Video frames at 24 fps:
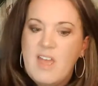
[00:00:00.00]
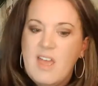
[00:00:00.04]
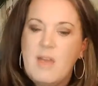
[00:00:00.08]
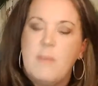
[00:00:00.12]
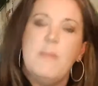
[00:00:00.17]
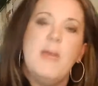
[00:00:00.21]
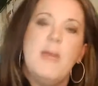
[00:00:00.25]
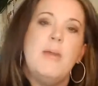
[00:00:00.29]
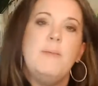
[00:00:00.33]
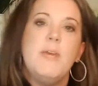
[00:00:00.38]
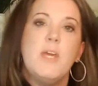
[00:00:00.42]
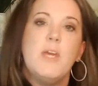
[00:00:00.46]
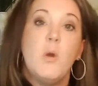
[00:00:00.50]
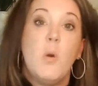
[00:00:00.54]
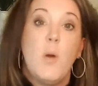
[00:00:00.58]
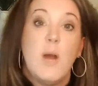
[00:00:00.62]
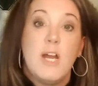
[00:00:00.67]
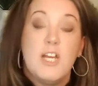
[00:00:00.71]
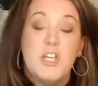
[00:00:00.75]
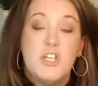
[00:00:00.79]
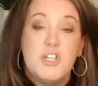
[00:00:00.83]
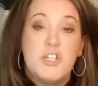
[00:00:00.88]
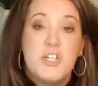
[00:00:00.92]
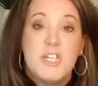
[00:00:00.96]
may be
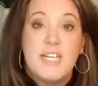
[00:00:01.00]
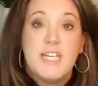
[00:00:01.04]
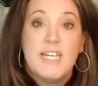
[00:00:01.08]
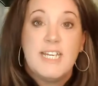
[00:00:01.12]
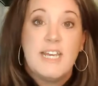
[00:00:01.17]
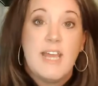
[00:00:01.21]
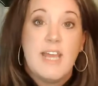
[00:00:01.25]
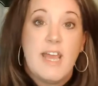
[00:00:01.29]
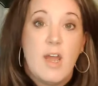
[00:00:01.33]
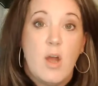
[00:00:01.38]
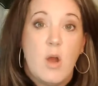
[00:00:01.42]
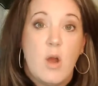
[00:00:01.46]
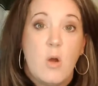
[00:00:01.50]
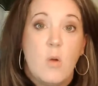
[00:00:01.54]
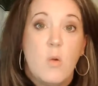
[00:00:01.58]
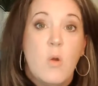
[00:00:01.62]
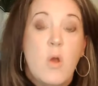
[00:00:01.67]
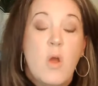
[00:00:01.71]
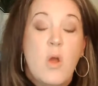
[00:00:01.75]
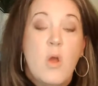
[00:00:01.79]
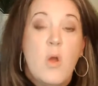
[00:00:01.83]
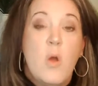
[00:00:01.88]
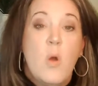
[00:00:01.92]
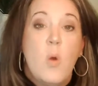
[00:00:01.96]
questioning now
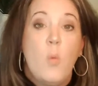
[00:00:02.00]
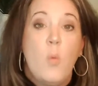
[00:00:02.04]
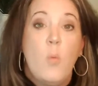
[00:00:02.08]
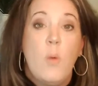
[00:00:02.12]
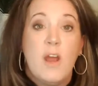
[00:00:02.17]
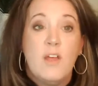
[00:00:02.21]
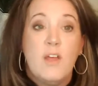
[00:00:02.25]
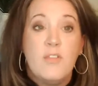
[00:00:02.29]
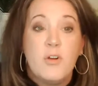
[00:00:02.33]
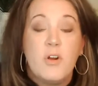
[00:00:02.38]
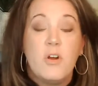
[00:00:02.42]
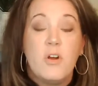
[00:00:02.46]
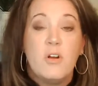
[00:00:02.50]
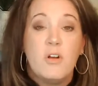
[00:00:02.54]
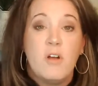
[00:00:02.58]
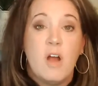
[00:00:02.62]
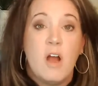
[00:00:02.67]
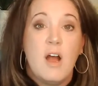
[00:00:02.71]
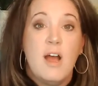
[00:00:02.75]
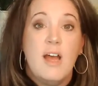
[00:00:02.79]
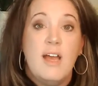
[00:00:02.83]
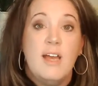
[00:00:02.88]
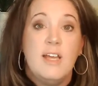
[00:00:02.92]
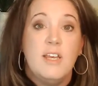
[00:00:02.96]
whether or
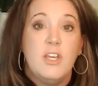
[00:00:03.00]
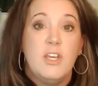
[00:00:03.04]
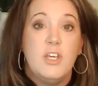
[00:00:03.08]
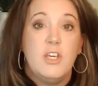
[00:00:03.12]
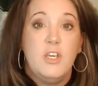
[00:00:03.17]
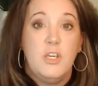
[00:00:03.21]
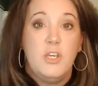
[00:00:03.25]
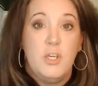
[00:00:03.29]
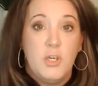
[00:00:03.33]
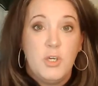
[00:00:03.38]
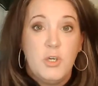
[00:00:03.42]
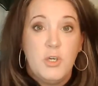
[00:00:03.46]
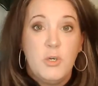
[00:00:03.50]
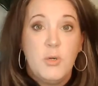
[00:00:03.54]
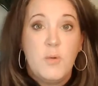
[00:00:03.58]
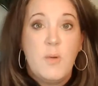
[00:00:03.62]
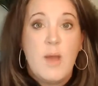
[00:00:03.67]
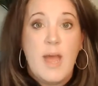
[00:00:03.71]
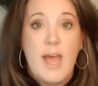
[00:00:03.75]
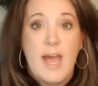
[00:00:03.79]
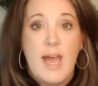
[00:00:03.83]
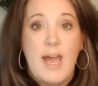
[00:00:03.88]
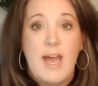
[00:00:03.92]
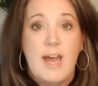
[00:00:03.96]
not you
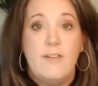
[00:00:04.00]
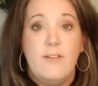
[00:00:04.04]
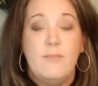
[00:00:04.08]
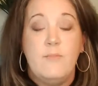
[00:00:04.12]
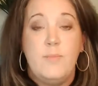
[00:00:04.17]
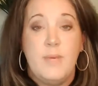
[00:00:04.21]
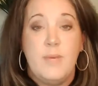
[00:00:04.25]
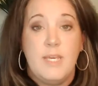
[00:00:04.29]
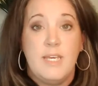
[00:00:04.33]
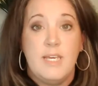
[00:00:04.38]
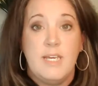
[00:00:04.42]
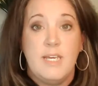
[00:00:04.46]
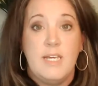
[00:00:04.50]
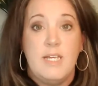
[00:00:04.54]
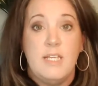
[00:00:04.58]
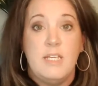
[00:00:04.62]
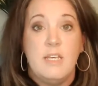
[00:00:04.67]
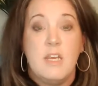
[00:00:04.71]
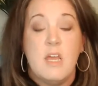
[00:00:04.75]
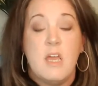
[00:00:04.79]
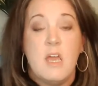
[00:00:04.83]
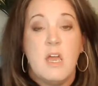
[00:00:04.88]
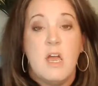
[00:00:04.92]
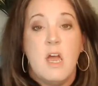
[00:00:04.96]
have
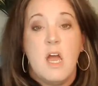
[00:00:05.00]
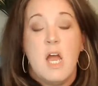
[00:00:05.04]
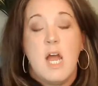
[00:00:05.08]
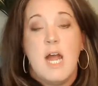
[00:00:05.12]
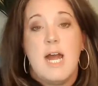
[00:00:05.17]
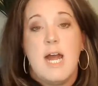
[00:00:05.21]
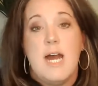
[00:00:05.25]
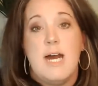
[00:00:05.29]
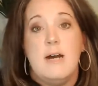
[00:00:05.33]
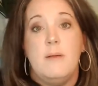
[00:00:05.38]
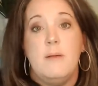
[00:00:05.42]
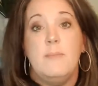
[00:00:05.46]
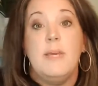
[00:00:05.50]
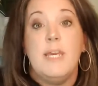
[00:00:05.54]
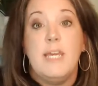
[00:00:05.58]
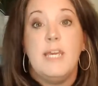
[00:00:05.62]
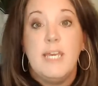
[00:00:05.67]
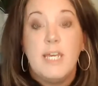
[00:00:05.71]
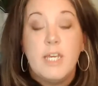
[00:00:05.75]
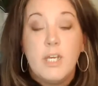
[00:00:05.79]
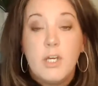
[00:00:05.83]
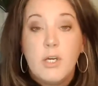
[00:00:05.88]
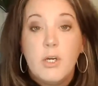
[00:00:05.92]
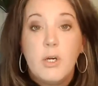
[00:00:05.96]
been
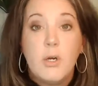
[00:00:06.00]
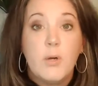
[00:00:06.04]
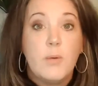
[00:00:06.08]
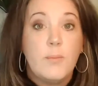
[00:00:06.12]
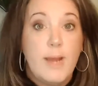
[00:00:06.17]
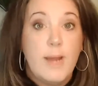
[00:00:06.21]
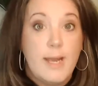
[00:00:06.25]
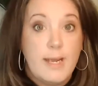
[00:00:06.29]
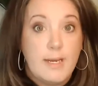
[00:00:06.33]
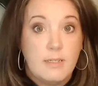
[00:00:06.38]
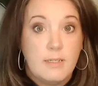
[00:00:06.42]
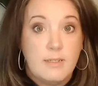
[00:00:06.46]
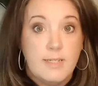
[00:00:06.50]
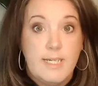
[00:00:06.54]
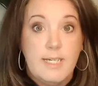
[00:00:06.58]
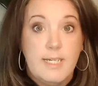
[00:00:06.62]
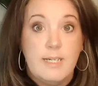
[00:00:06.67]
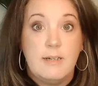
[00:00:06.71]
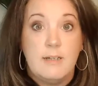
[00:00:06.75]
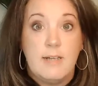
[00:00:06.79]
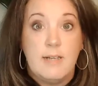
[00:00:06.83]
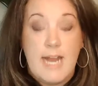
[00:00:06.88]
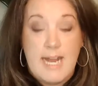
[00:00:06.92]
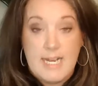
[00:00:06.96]
incorrectly
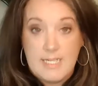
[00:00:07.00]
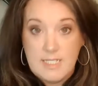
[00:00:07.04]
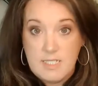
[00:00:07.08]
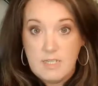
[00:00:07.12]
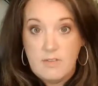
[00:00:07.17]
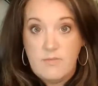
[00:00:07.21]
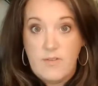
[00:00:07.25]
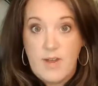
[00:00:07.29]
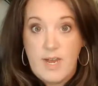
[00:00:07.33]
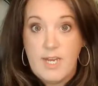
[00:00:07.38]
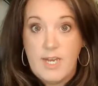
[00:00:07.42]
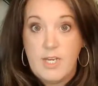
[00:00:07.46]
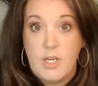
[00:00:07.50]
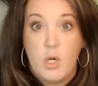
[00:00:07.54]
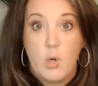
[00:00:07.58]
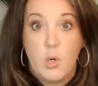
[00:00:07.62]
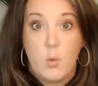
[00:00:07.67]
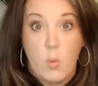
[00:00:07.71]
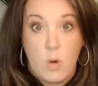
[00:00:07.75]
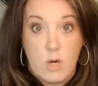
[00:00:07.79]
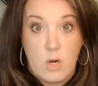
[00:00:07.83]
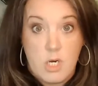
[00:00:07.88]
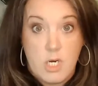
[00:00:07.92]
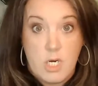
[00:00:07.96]
classifying your
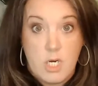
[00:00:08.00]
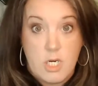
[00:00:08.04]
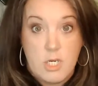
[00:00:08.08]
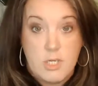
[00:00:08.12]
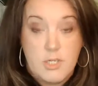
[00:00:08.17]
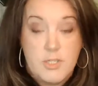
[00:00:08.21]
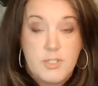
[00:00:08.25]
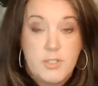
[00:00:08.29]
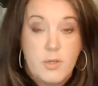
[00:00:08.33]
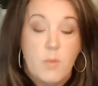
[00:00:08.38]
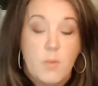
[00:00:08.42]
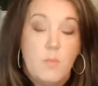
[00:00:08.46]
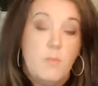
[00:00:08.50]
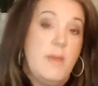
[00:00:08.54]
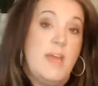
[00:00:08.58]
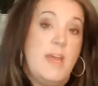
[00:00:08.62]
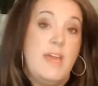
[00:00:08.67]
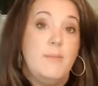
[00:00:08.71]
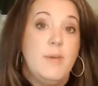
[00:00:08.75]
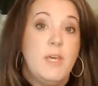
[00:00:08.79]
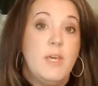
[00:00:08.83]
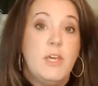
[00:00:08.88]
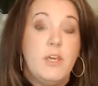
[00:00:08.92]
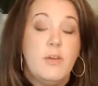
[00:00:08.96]
workers. So
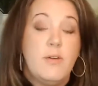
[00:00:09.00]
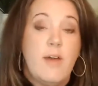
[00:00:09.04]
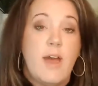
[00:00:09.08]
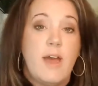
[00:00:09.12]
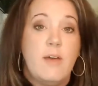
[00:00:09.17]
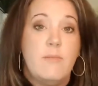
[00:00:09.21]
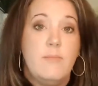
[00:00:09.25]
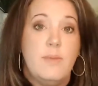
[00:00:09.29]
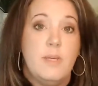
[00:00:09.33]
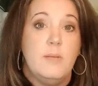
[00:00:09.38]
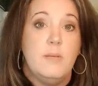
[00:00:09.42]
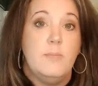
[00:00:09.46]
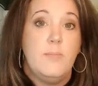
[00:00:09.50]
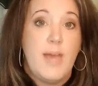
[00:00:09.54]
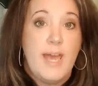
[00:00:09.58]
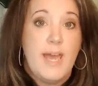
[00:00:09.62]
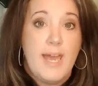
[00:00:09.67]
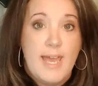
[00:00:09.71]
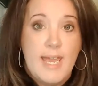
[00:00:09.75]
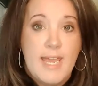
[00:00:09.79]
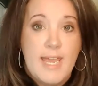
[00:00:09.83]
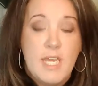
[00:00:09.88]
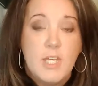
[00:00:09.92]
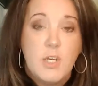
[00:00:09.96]
maybe you have been
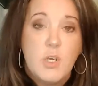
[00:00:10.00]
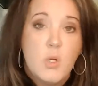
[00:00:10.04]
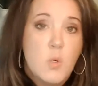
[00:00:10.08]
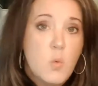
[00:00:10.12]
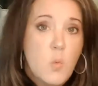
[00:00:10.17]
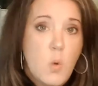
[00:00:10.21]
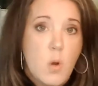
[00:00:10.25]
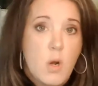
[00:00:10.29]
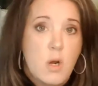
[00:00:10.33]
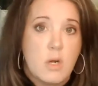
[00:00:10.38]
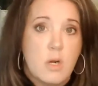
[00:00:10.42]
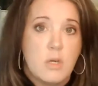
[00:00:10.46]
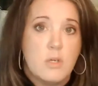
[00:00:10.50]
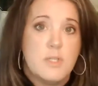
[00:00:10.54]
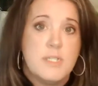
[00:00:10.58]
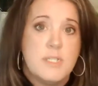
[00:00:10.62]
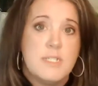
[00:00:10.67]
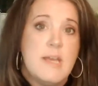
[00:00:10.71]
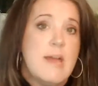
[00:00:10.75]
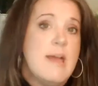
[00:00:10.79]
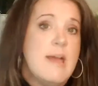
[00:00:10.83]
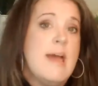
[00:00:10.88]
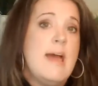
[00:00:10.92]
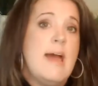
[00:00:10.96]
paying your workers
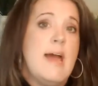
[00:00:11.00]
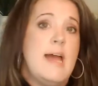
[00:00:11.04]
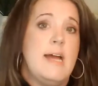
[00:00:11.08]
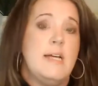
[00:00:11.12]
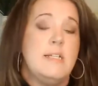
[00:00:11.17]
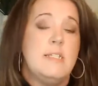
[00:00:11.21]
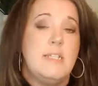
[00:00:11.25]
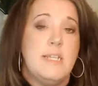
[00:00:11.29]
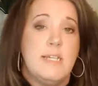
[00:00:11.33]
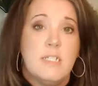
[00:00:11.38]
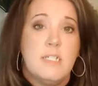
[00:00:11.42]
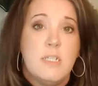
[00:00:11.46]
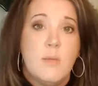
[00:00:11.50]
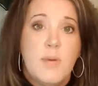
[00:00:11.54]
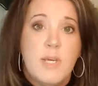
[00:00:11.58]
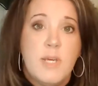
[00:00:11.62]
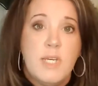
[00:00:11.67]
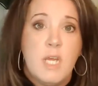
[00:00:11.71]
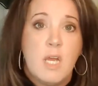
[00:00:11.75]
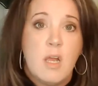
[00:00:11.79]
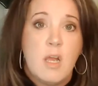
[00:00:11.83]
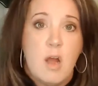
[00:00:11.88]
as independent